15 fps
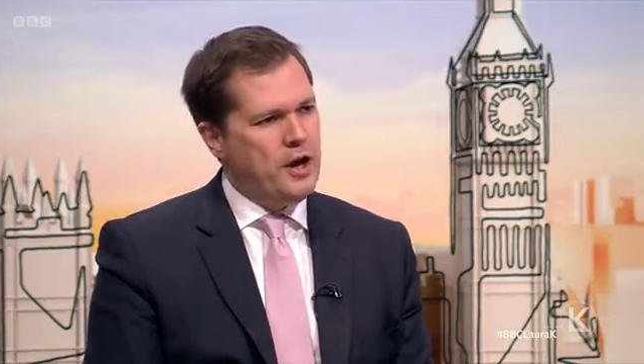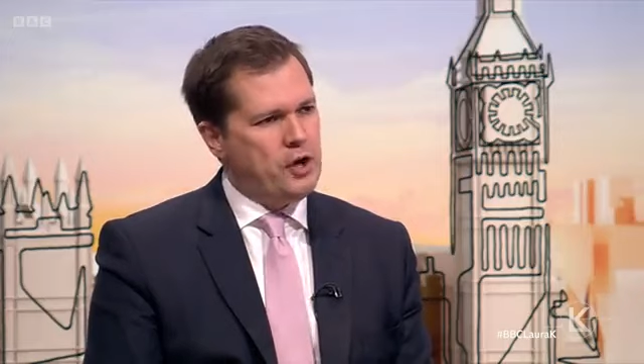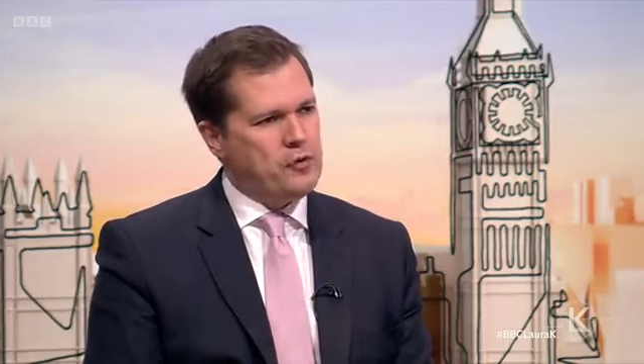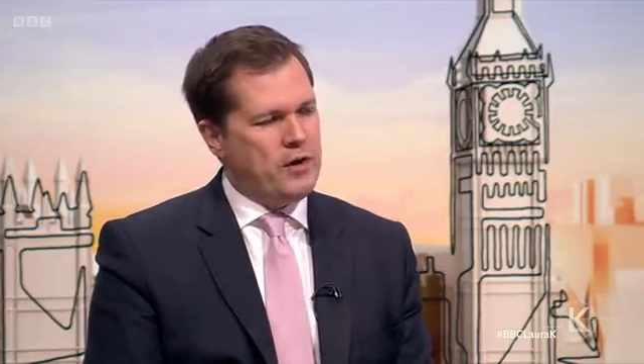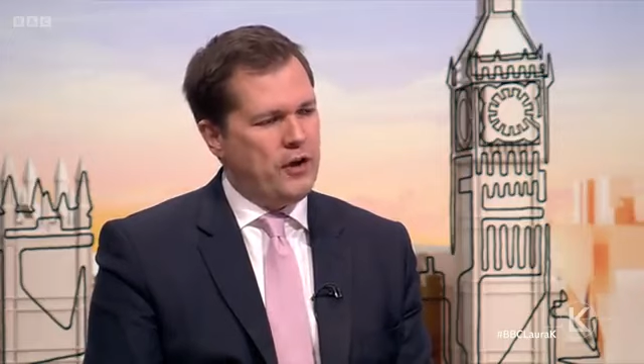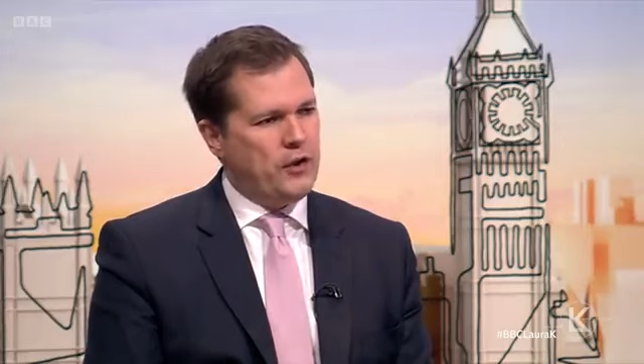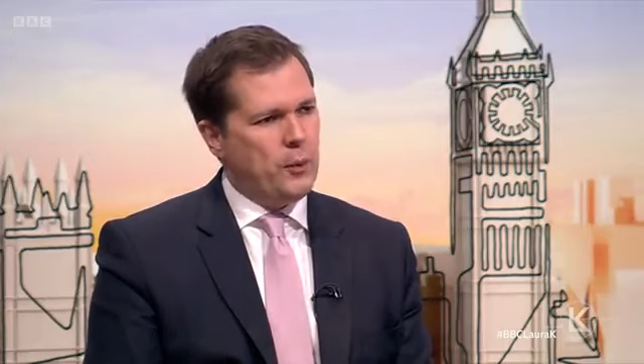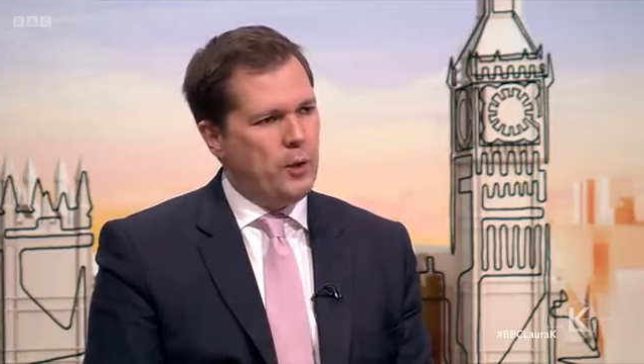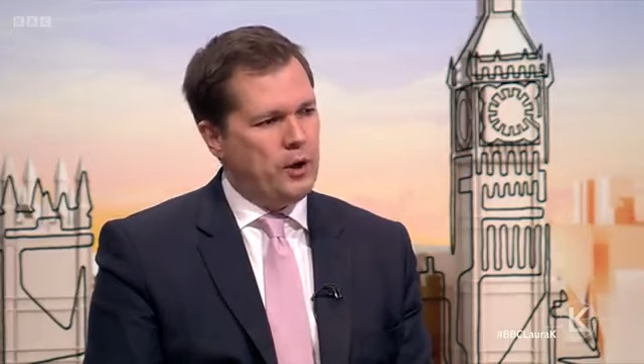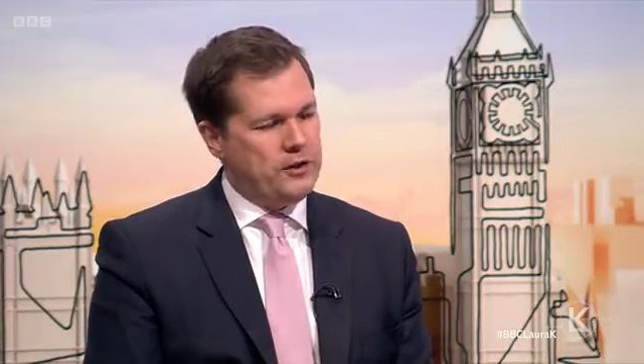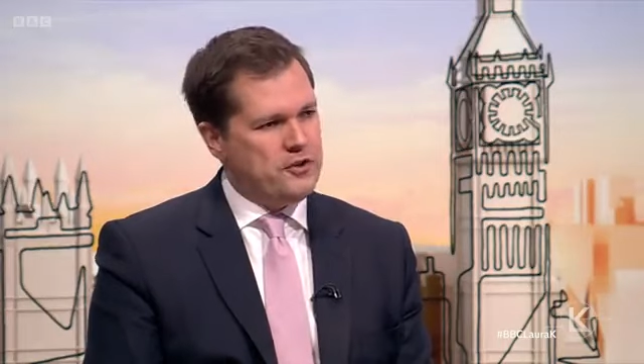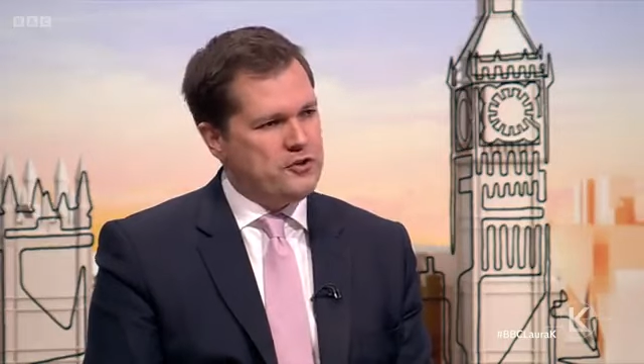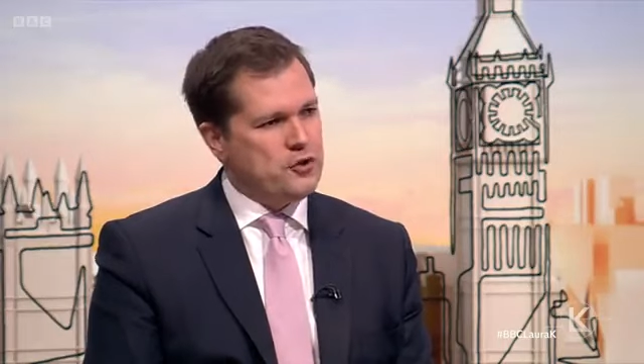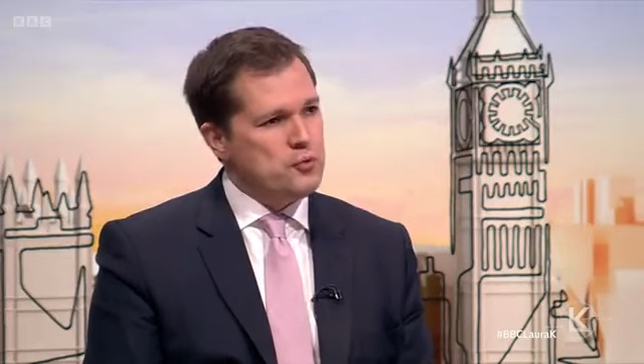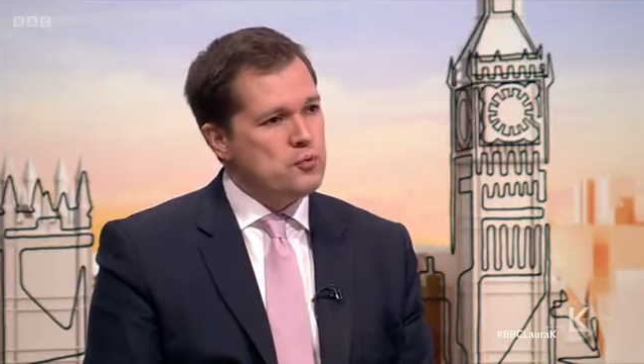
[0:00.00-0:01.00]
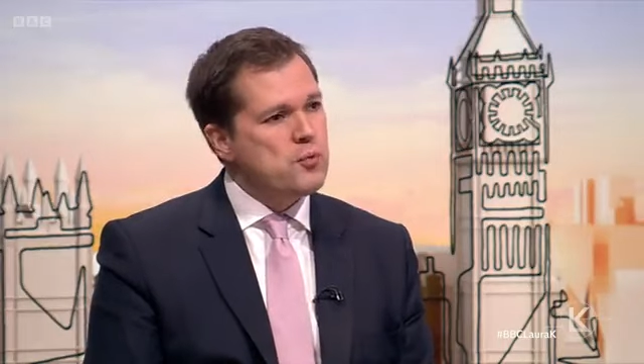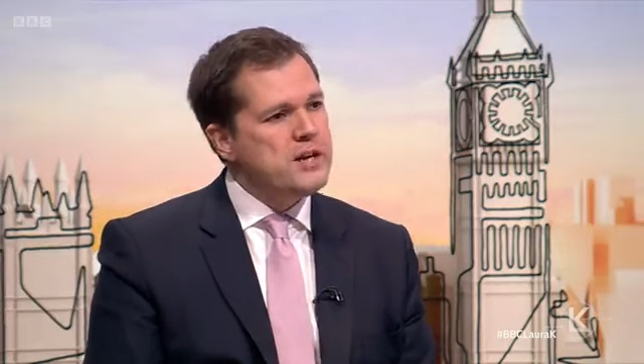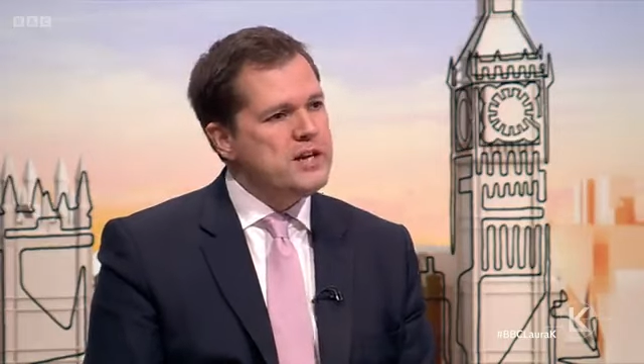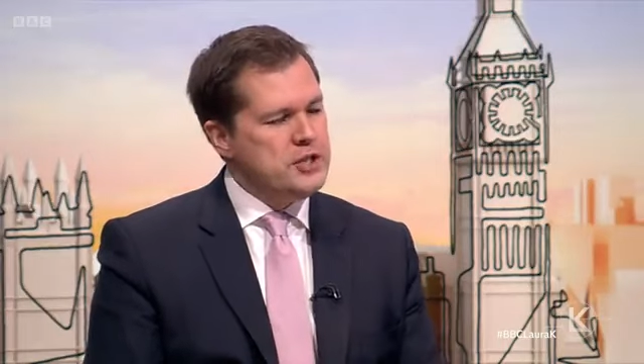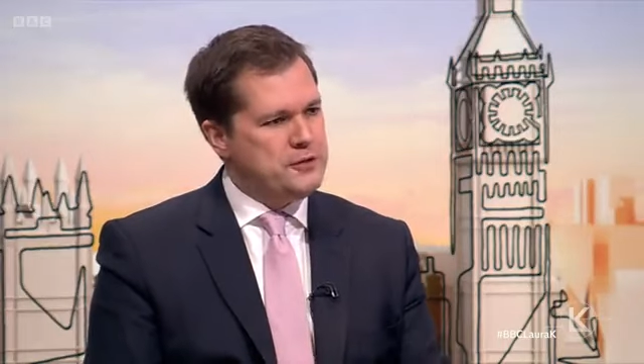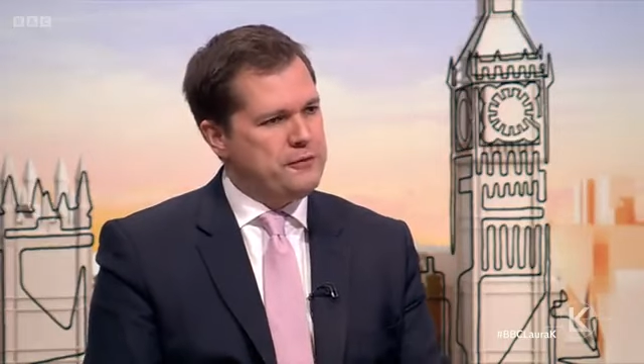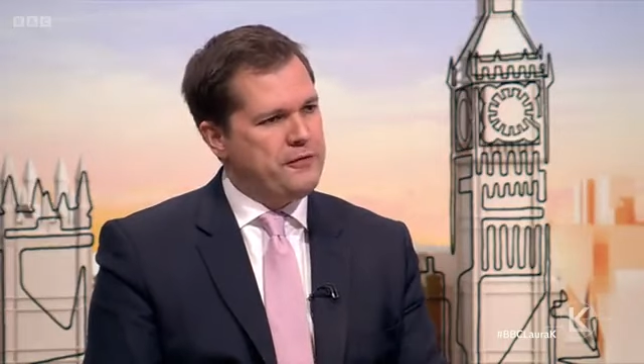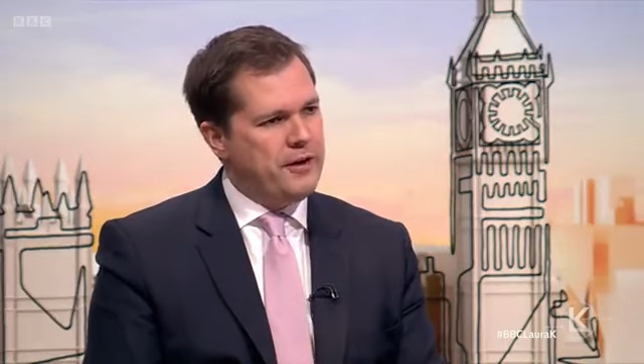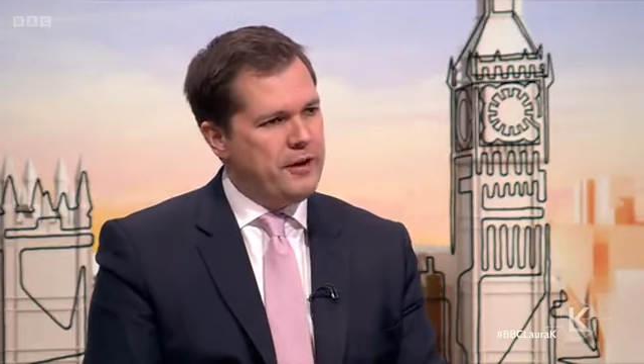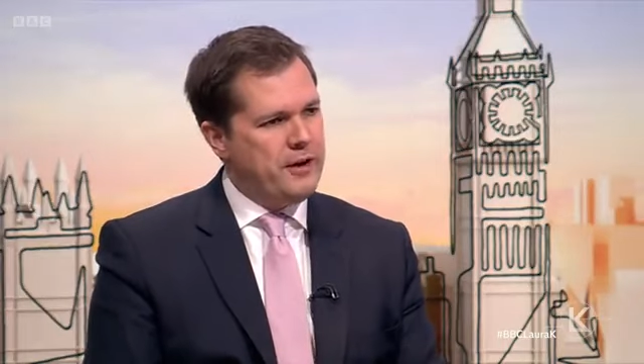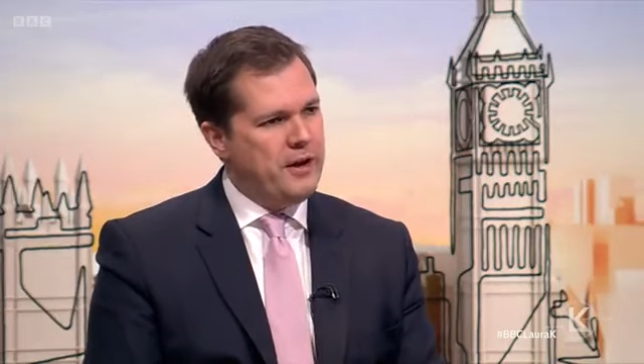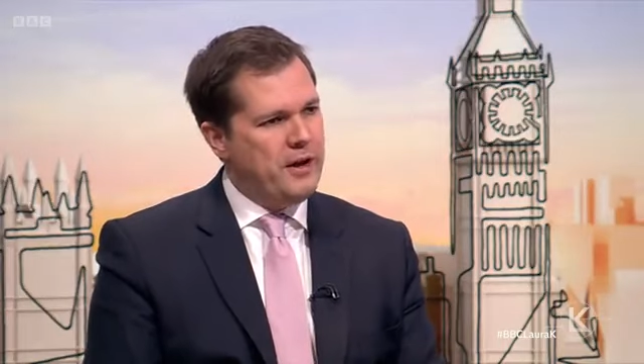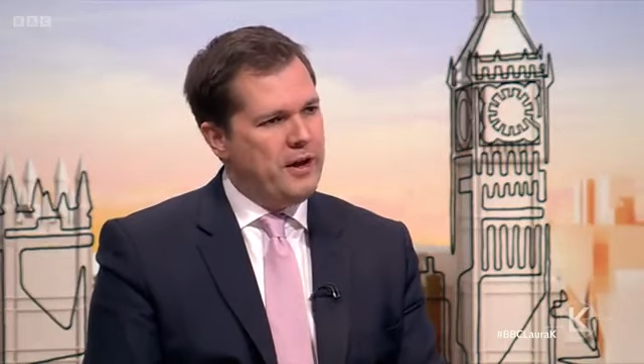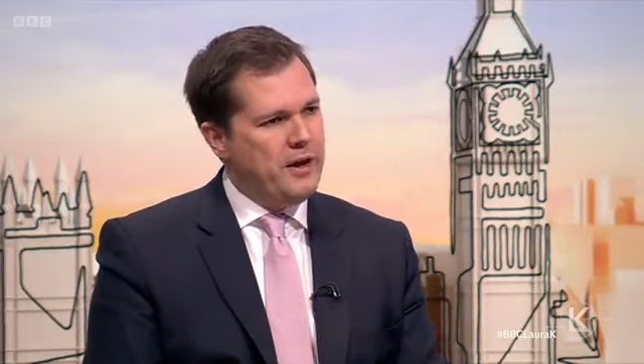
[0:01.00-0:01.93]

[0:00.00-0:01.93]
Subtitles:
around the world is to reach for